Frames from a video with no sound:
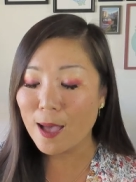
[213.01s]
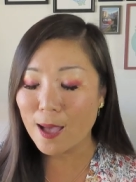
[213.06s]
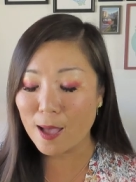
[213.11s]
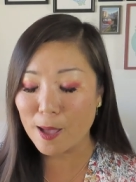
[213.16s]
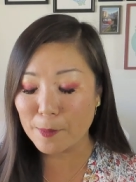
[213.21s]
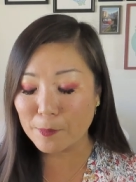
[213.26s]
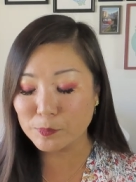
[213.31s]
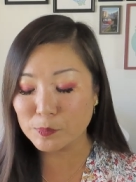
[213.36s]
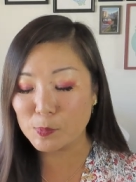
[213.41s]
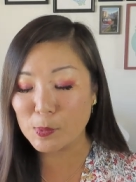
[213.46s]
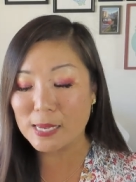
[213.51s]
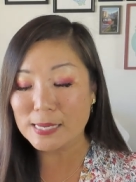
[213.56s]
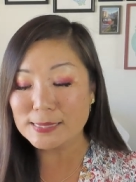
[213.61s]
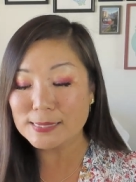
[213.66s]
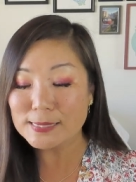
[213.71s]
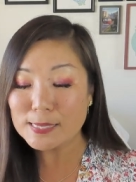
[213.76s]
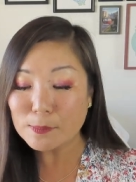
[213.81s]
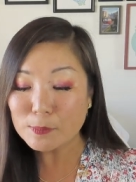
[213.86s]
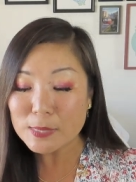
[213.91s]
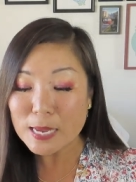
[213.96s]
um,
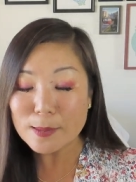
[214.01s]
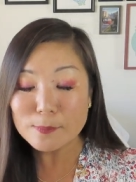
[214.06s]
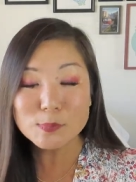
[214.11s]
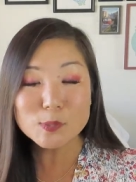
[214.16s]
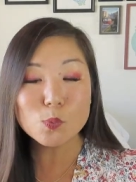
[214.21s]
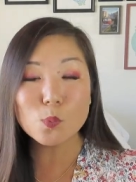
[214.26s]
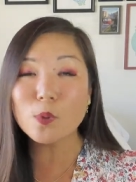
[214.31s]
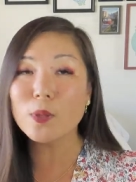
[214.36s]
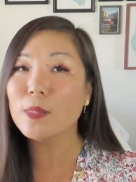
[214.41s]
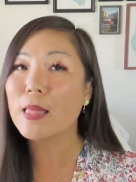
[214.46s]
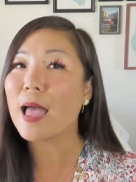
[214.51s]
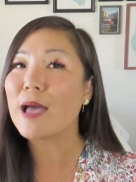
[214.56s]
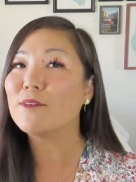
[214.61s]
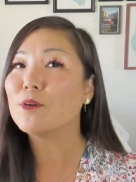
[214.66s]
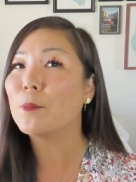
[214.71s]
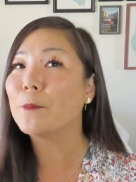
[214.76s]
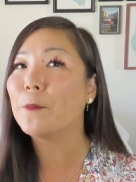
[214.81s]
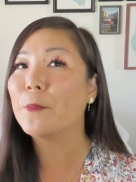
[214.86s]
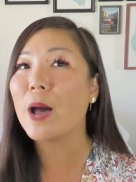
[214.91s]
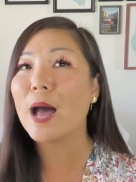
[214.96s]
because sometimes we'll
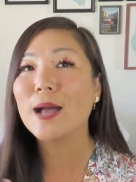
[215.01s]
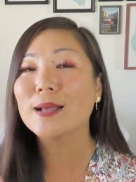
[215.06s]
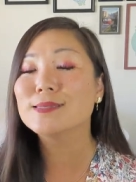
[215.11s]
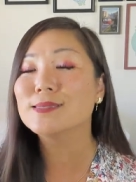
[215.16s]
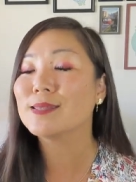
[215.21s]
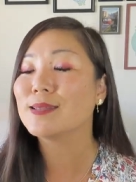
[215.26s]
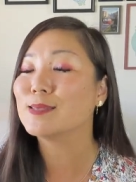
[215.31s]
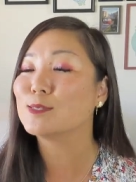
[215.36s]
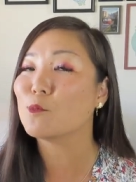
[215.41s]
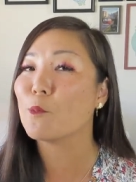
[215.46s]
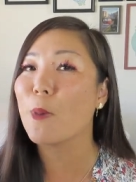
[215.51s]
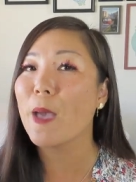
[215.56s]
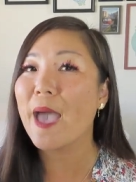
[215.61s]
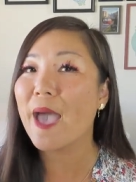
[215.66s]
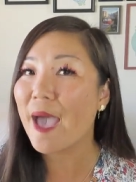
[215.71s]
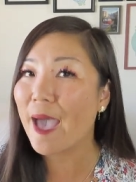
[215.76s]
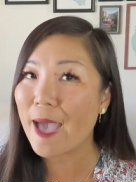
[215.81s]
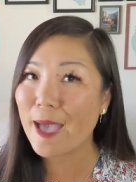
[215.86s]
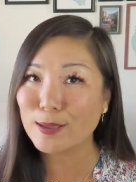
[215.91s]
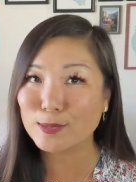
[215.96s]
have a box that is
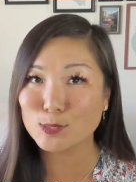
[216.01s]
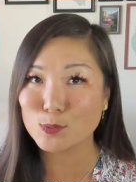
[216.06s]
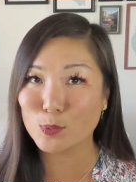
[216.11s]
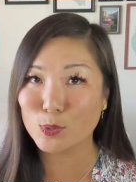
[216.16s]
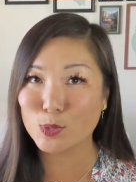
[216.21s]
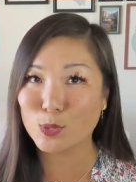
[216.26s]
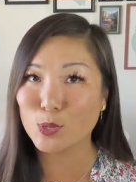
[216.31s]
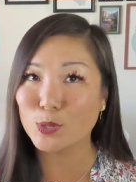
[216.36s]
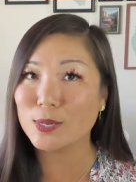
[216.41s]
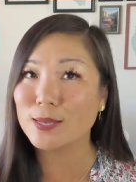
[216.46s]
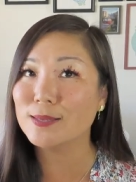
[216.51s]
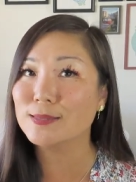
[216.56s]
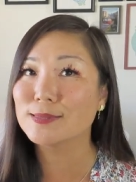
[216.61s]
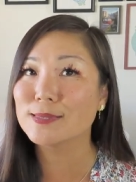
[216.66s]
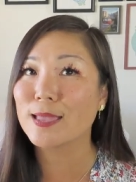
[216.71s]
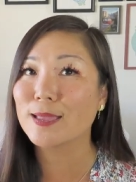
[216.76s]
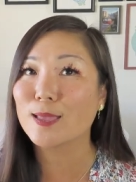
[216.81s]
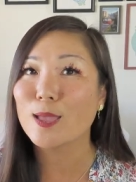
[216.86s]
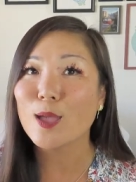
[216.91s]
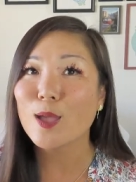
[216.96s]
packed with
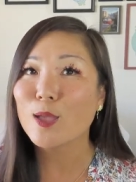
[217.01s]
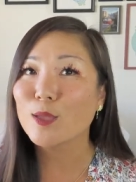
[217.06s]
goodies, like,